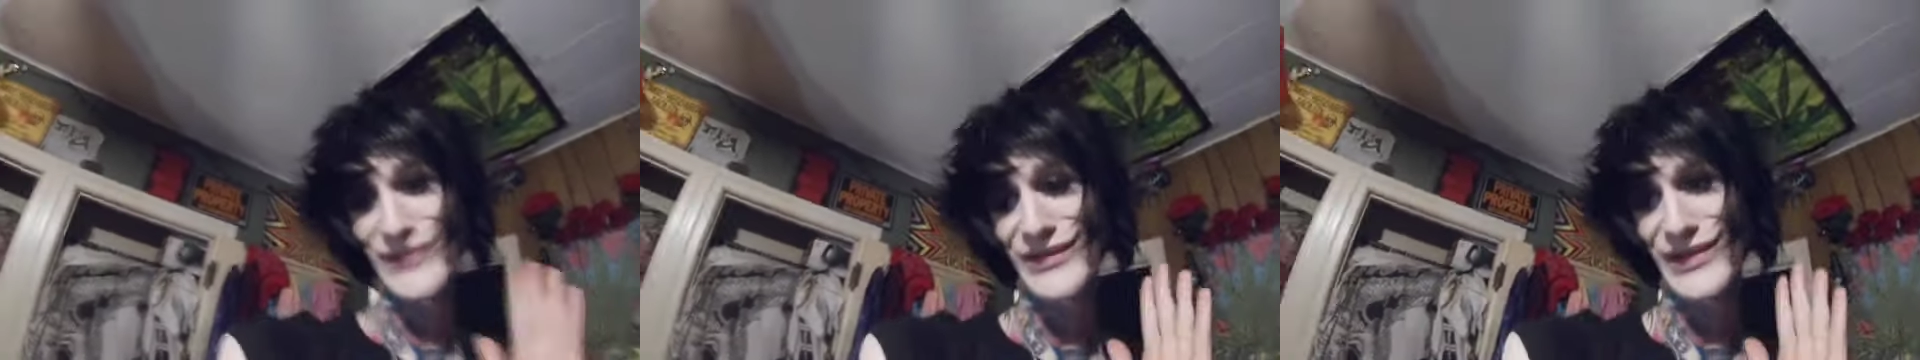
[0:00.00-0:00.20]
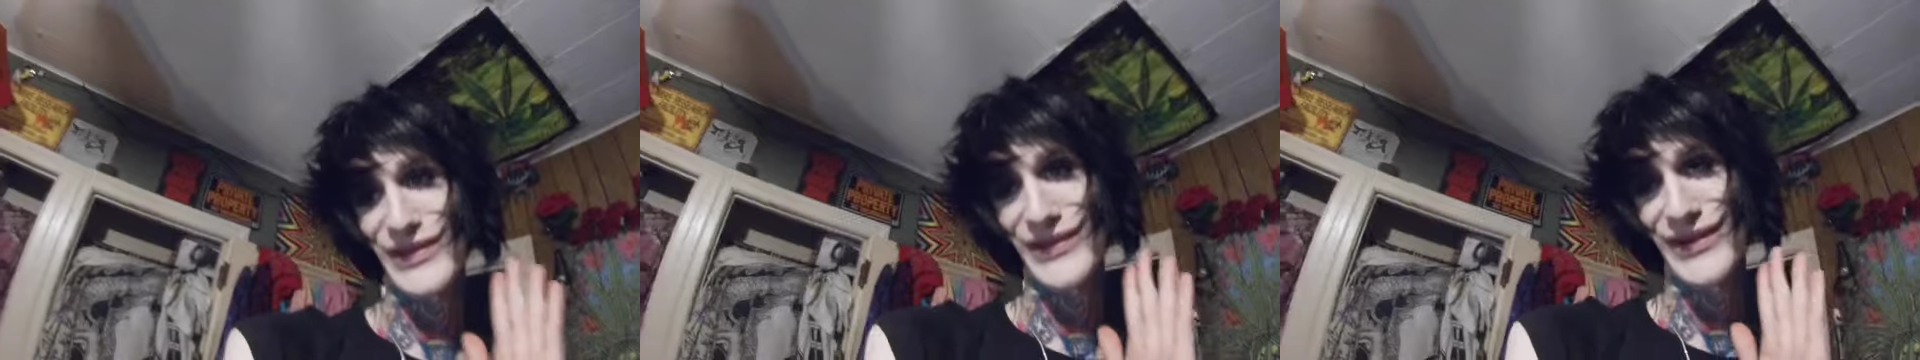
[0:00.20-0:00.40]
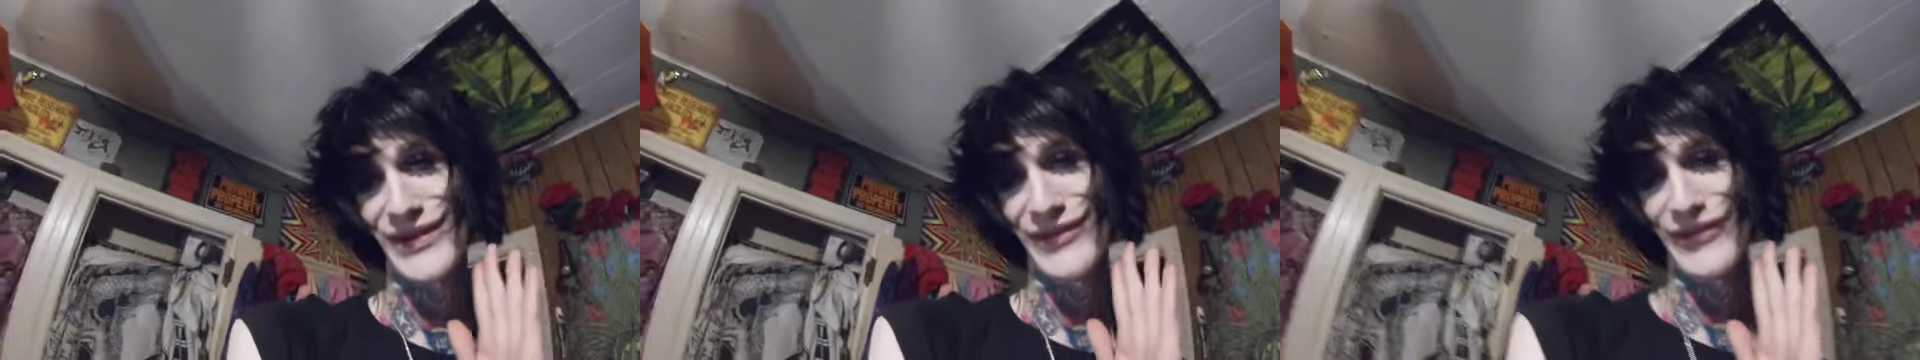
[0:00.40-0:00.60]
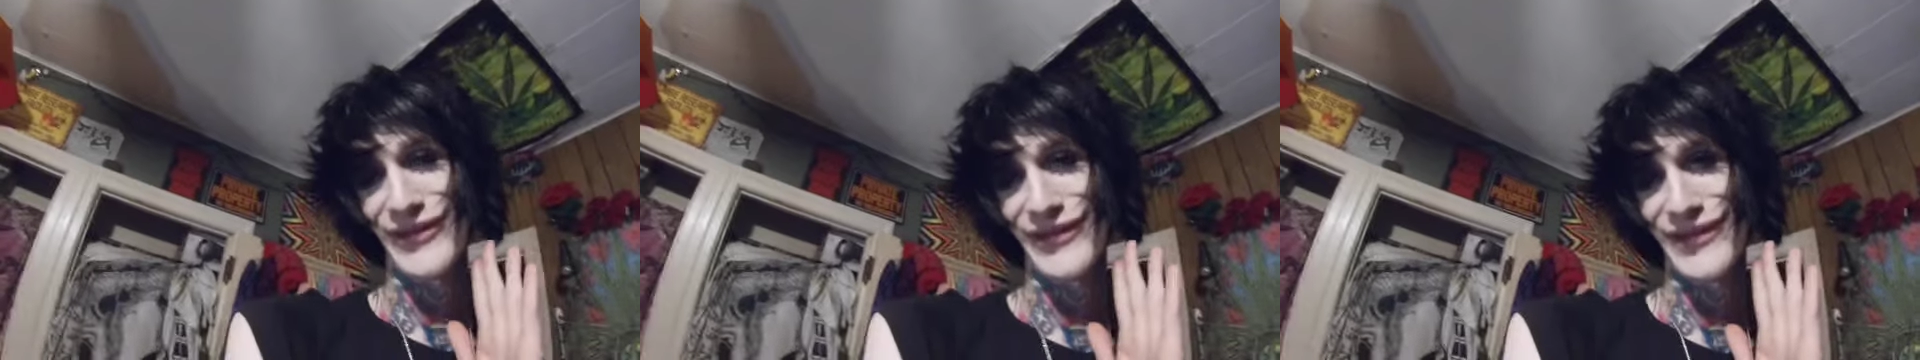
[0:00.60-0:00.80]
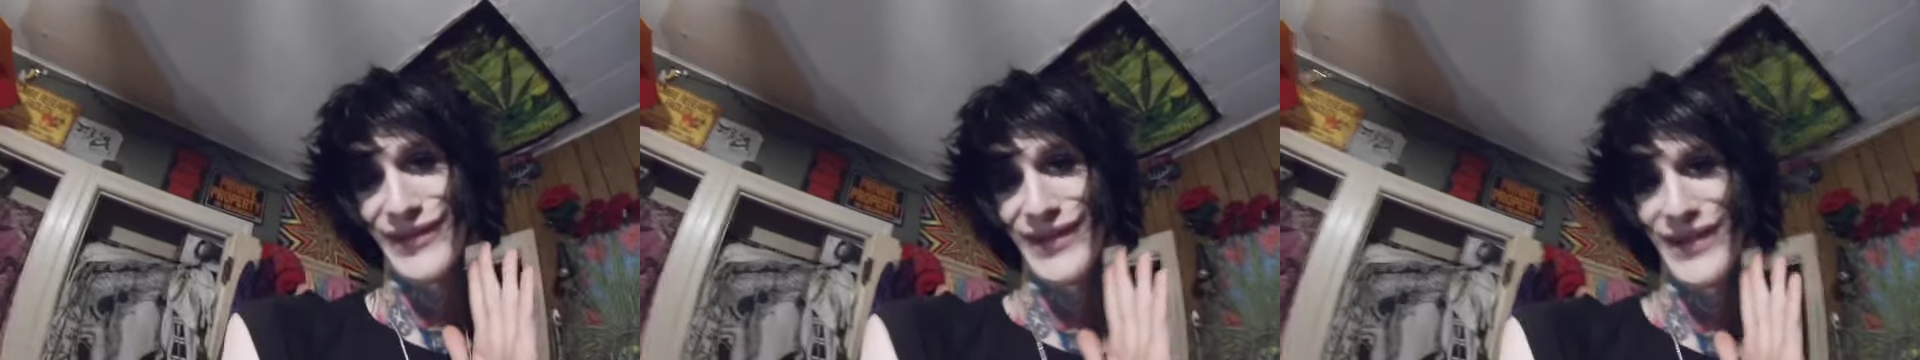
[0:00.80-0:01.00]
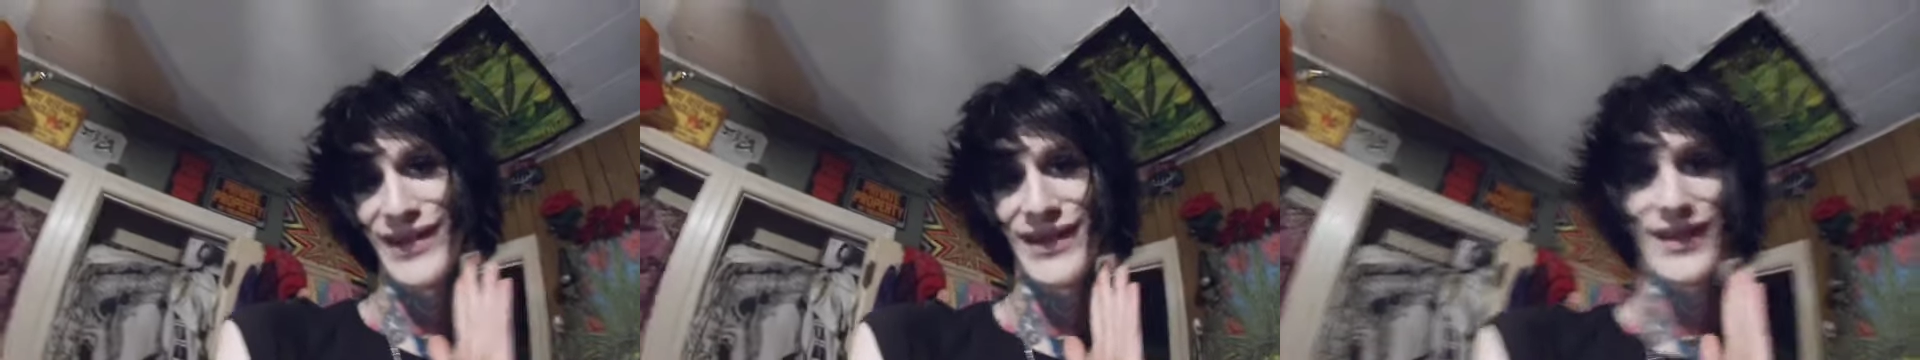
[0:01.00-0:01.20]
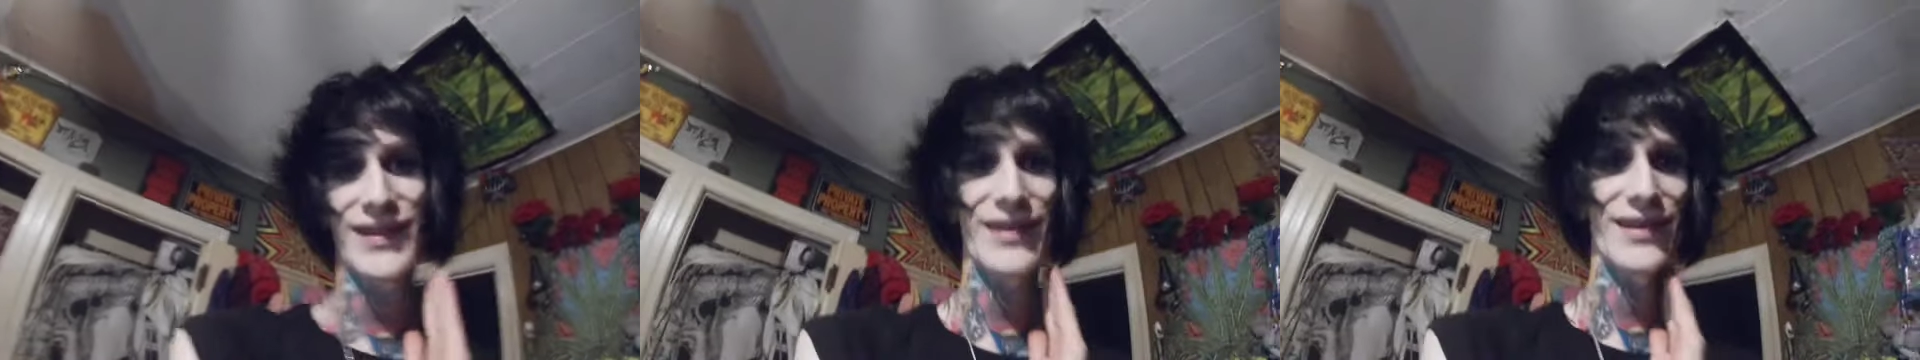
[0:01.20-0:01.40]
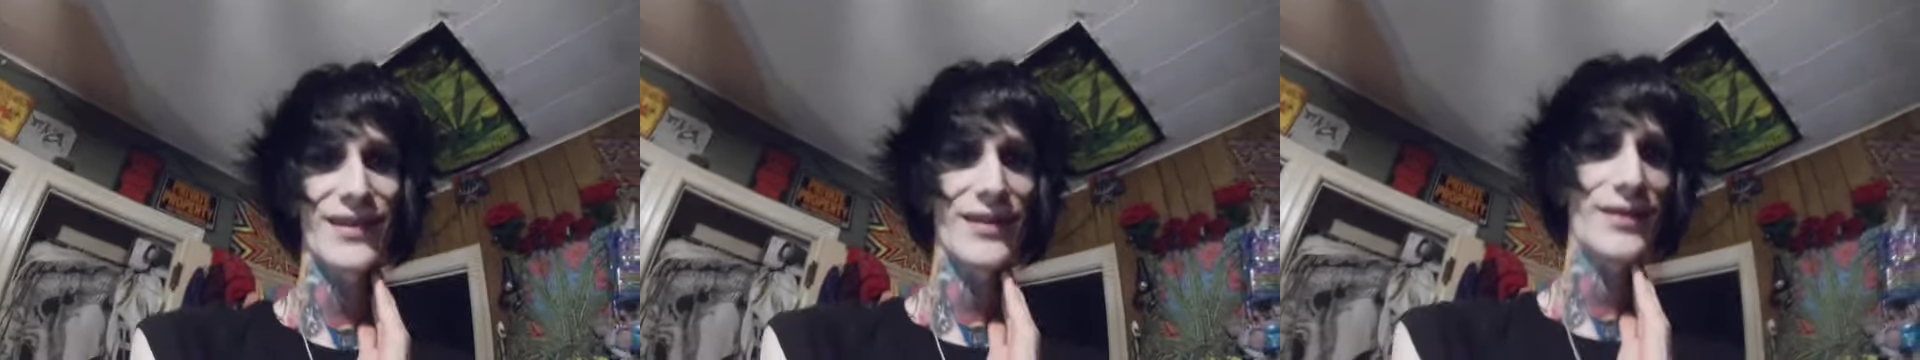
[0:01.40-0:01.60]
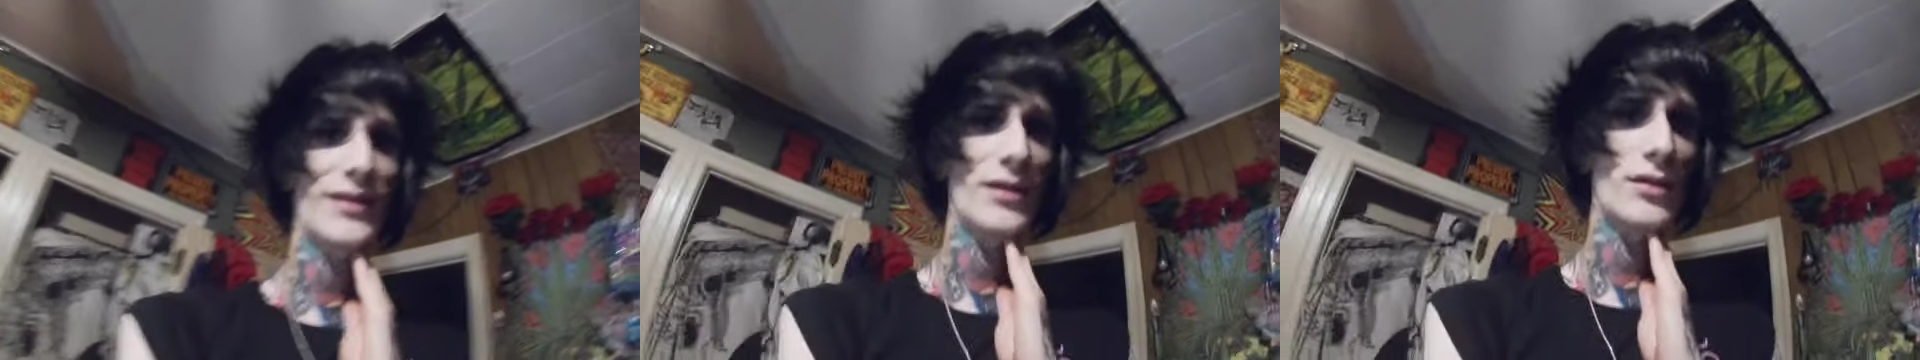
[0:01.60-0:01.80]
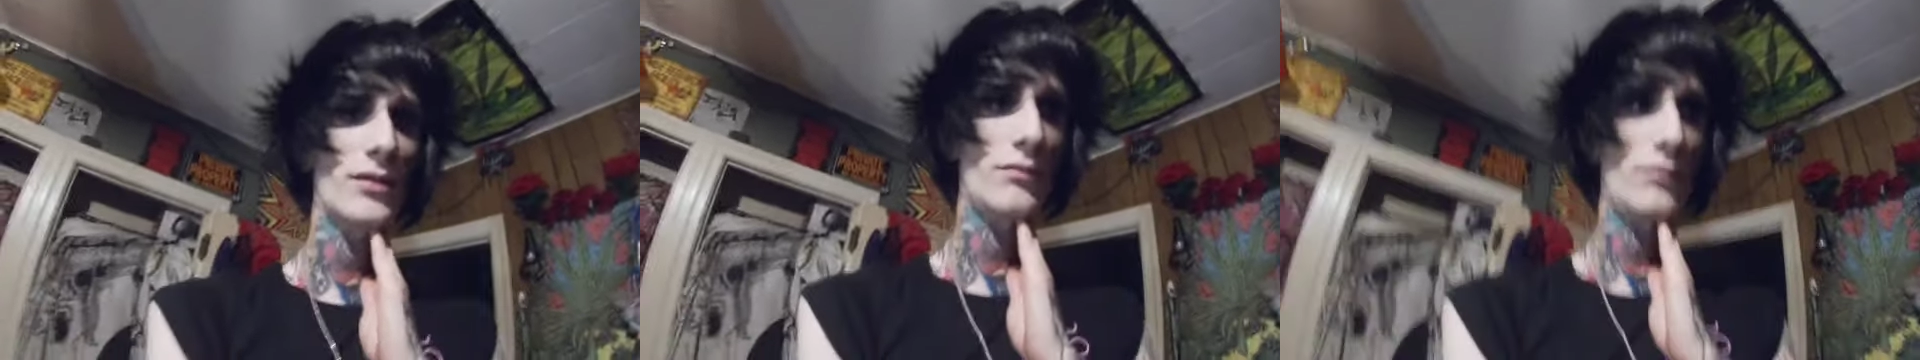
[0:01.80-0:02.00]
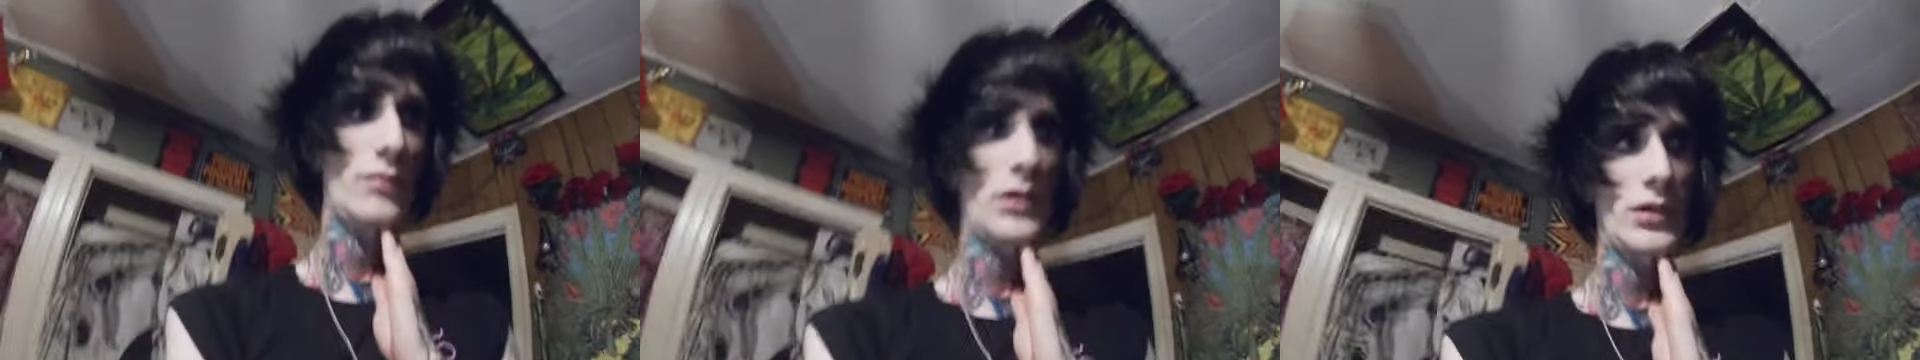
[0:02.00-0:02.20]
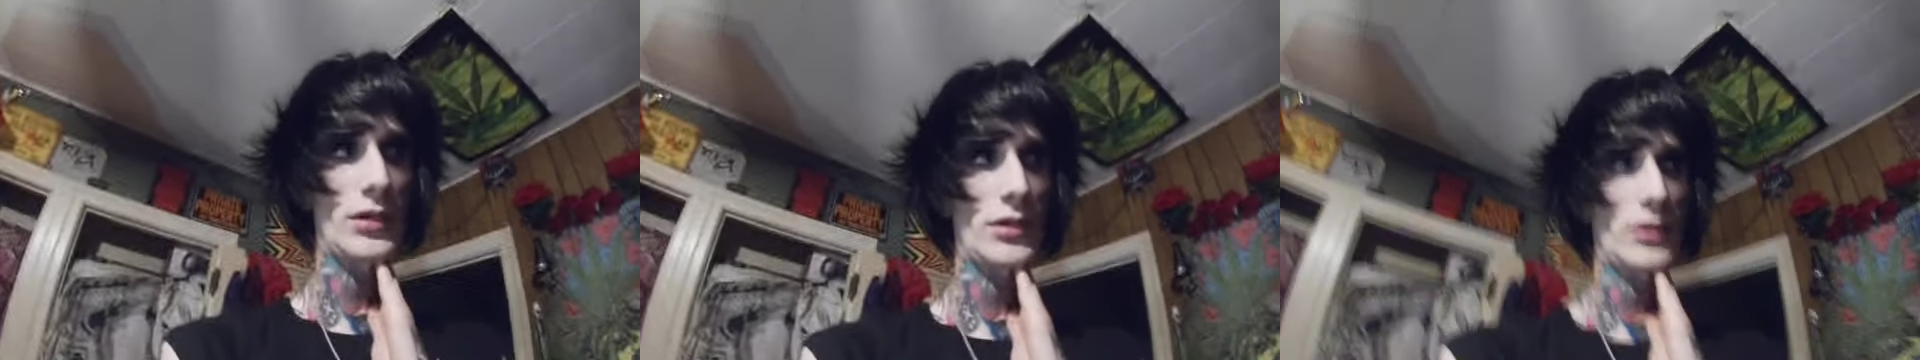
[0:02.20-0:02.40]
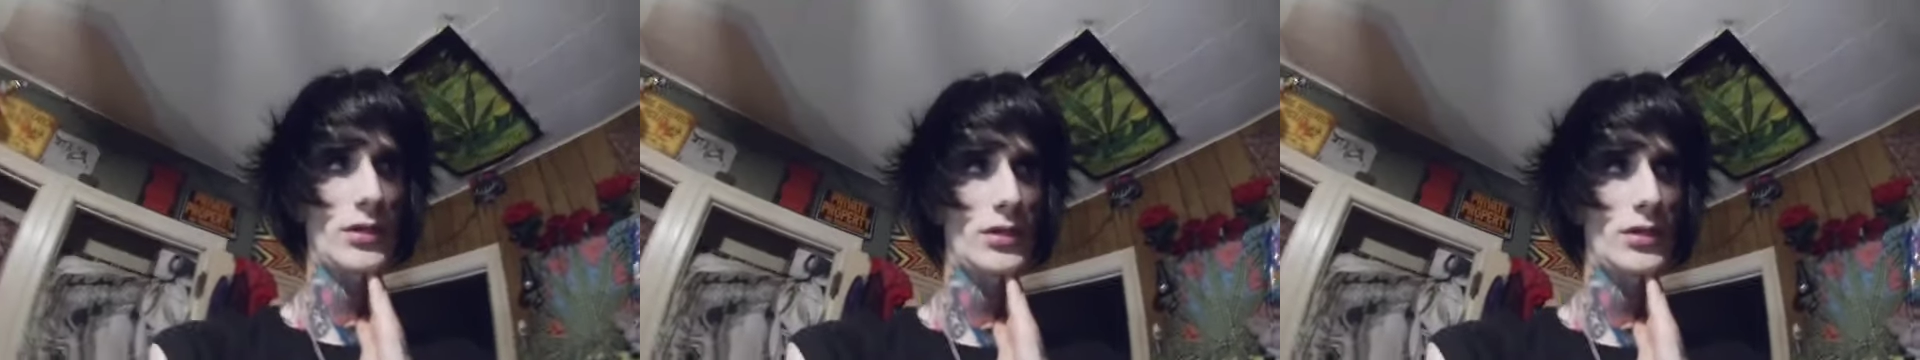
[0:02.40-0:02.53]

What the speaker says: beautiful. Boy.